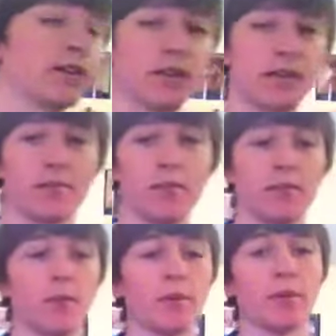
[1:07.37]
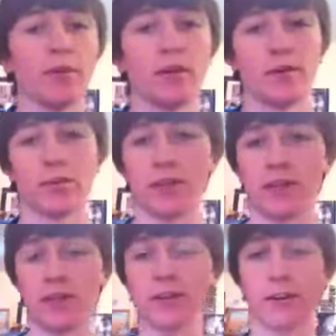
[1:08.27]
I don't really remember. I'm really
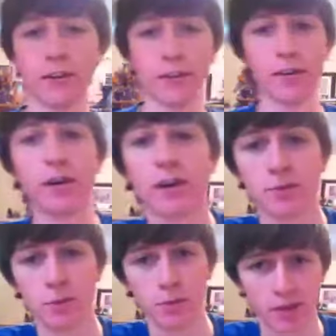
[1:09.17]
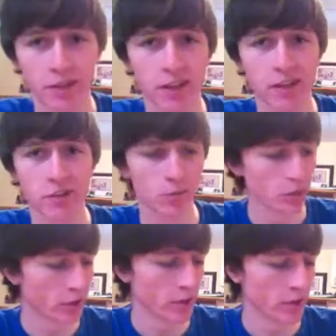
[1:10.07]
tired and hungry right now, so I'm not thinking super
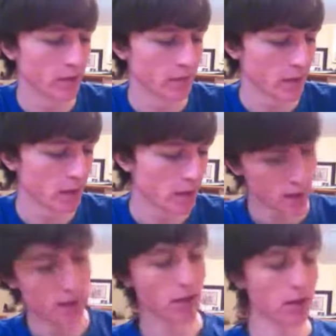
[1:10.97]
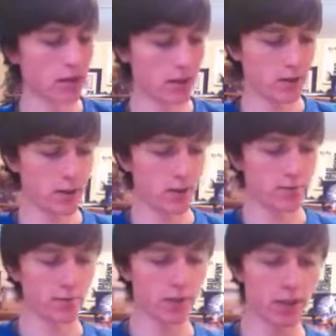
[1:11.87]
clearly.
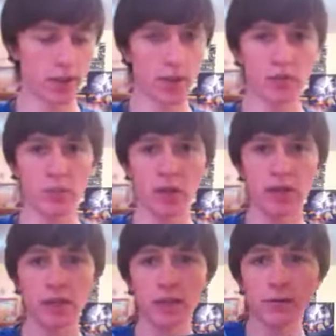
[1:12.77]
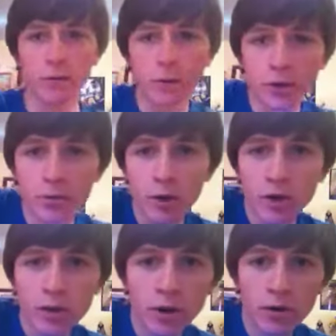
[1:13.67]
I just beat the Elite Four in
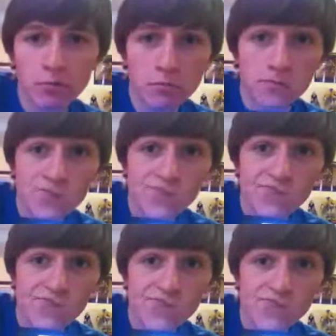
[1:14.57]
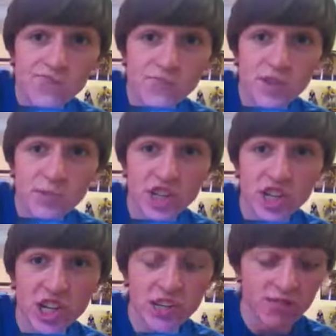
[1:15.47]
Pokemon. It's pretty
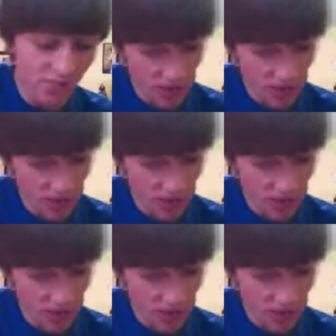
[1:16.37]
chillin'.